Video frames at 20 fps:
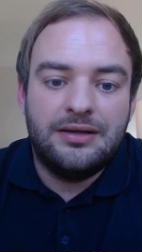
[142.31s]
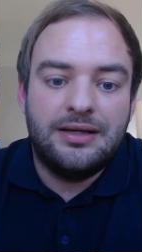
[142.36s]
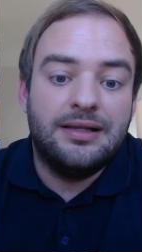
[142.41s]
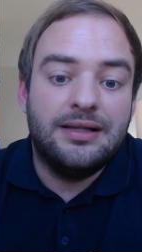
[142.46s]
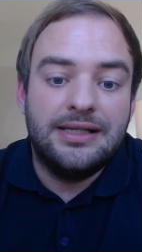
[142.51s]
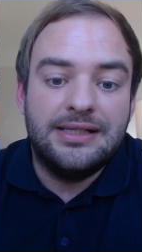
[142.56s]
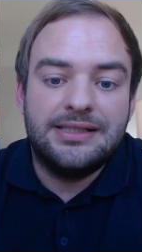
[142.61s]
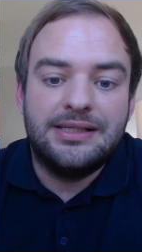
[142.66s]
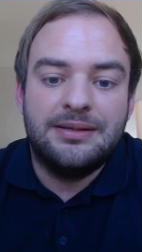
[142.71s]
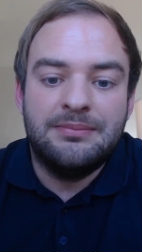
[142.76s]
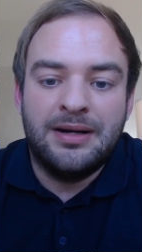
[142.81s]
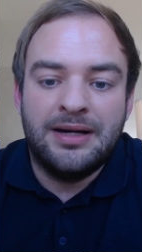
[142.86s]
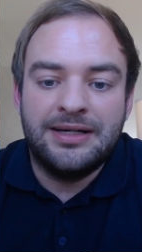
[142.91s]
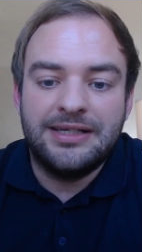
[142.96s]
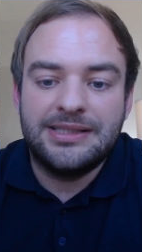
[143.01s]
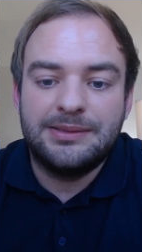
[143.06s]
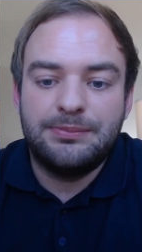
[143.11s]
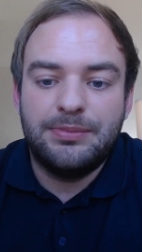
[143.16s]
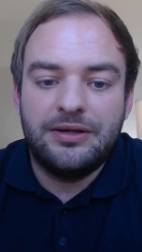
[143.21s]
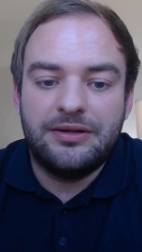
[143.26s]
at least in my
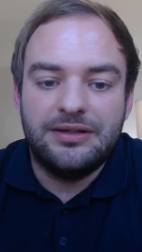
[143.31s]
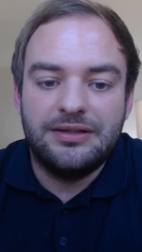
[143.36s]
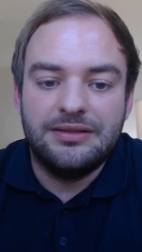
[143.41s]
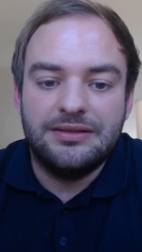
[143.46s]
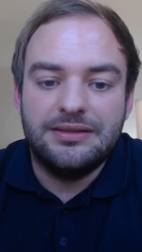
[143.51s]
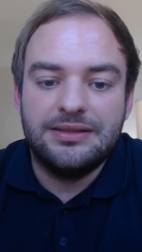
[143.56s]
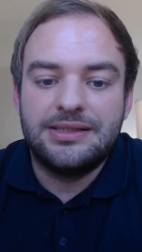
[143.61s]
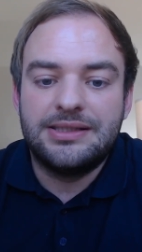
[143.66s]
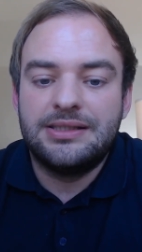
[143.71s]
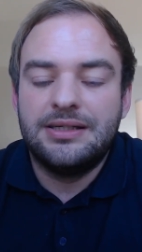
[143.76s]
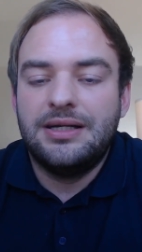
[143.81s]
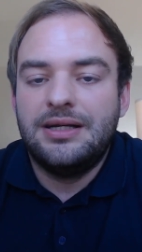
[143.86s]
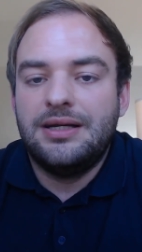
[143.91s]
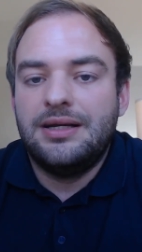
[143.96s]
experience.